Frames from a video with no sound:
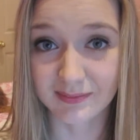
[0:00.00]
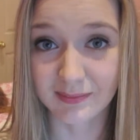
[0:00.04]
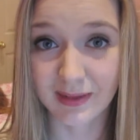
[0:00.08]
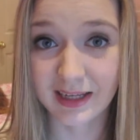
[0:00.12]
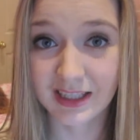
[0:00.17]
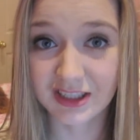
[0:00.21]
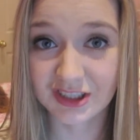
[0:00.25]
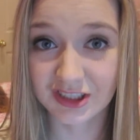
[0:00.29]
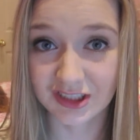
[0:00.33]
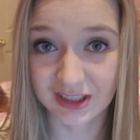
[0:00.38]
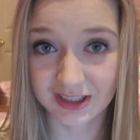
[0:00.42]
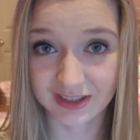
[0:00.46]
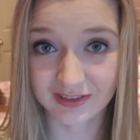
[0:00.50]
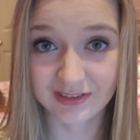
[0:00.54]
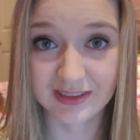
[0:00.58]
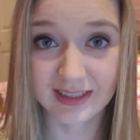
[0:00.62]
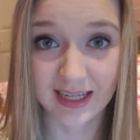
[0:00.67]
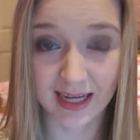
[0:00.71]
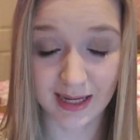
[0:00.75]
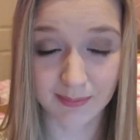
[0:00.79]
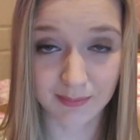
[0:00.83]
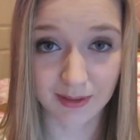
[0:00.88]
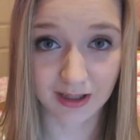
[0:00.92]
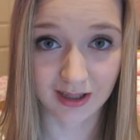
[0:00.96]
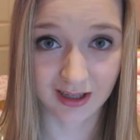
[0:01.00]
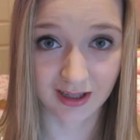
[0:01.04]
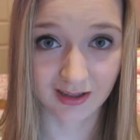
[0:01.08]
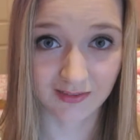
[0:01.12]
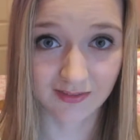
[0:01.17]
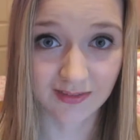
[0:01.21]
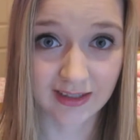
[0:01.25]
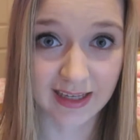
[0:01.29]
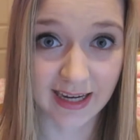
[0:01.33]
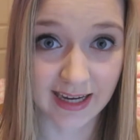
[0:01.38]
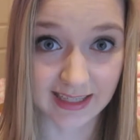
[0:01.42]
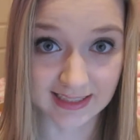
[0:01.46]
Make sure you tap
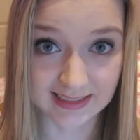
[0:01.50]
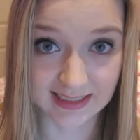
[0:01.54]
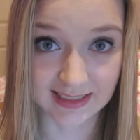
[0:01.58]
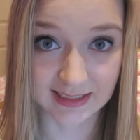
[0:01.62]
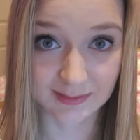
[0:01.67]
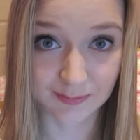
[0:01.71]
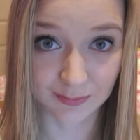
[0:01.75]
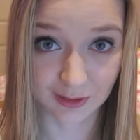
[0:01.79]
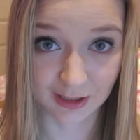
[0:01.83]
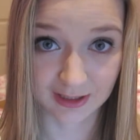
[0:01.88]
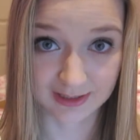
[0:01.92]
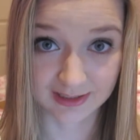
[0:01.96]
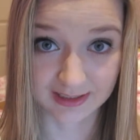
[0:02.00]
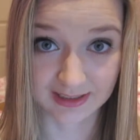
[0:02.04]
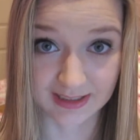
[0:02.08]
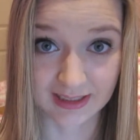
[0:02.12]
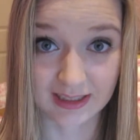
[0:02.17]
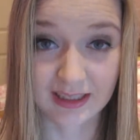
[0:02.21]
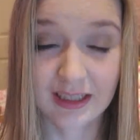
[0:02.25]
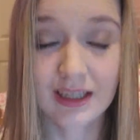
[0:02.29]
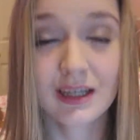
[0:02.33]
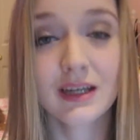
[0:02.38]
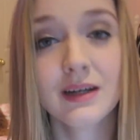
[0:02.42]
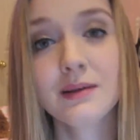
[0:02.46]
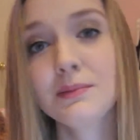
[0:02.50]
off the excess bronzer